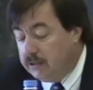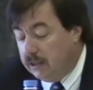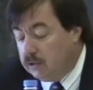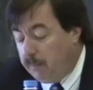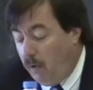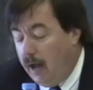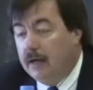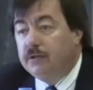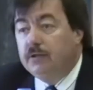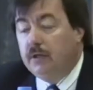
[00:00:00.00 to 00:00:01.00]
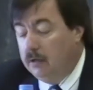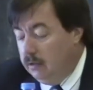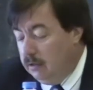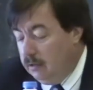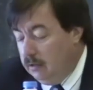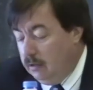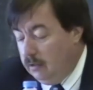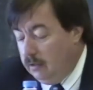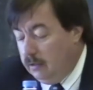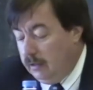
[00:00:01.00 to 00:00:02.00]
is expressed
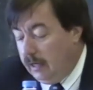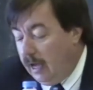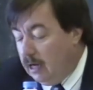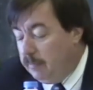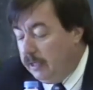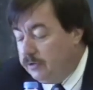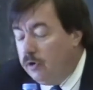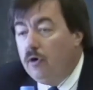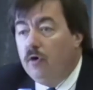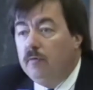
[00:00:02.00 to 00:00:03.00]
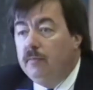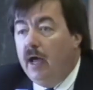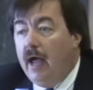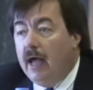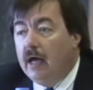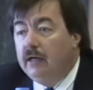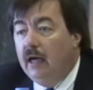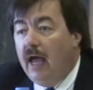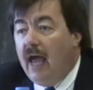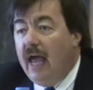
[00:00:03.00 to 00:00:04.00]
can be termed
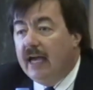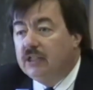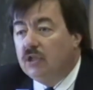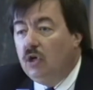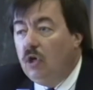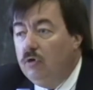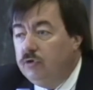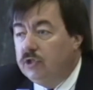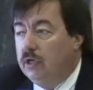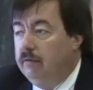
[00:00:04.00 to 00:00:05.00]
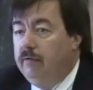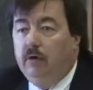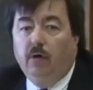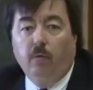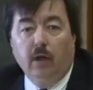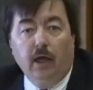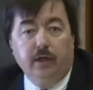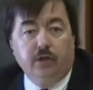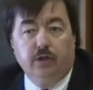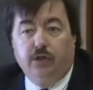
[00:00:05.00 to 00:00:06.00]
an exclusive
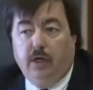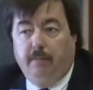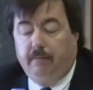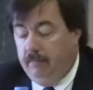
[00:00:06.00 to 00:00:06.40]
relationship.